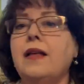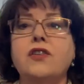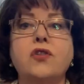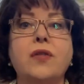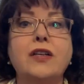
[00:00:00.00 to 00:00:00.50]

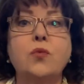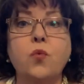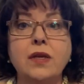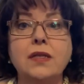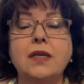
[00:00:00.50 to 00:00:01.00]
So that's
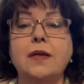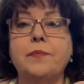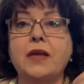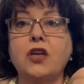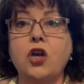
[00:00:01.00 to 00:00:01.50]
one
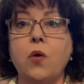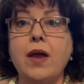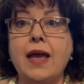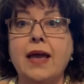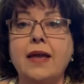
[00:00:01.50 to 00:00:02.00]
tip that go
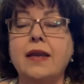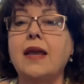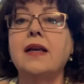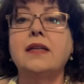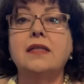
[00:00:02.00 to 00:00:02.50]
ahead,
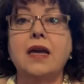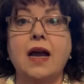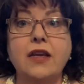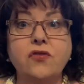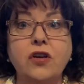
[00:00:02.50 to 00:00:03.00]

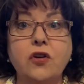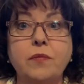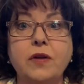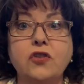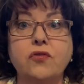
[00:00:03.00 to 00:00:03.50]
dehydrate your
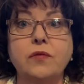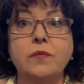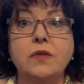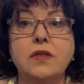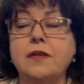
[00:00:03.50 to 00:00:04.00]

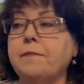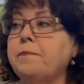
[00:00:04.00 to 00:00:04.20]
mushrooms,